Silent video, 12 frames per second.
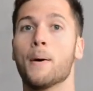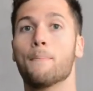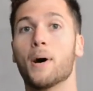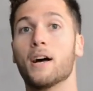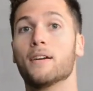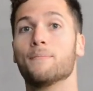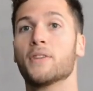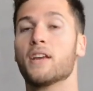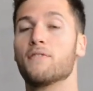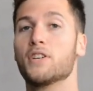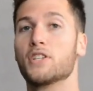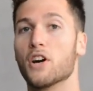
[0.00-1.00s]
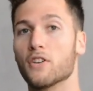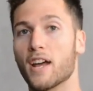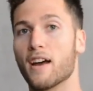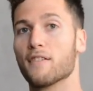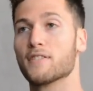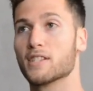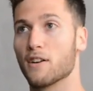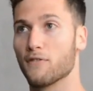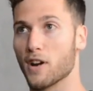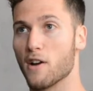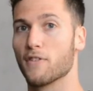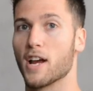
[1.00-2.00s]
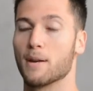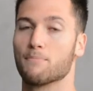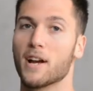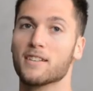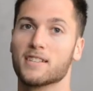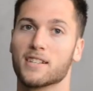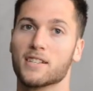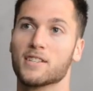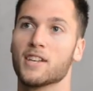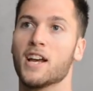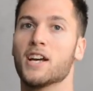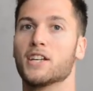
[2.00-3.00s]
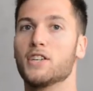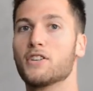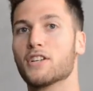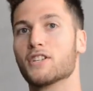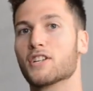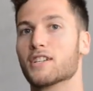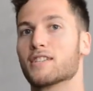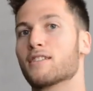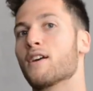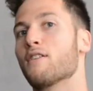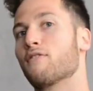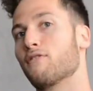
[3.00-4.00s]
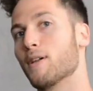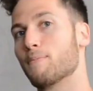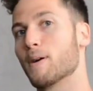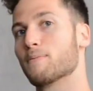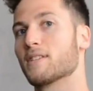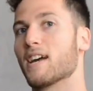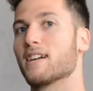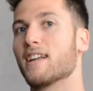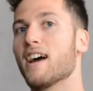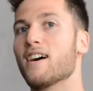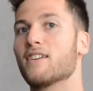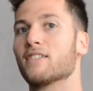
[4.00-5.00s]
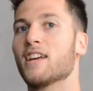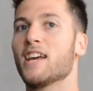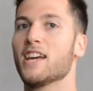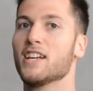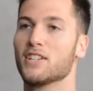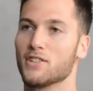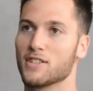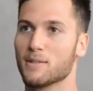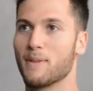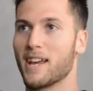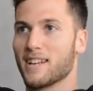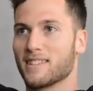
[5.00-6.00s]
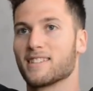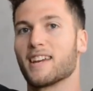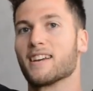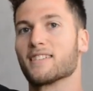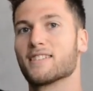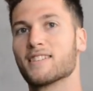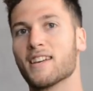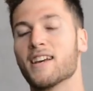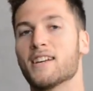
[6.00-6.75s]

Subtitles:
But if you don't have stuff for overhead presses, you can just flip upside down and do some handstands.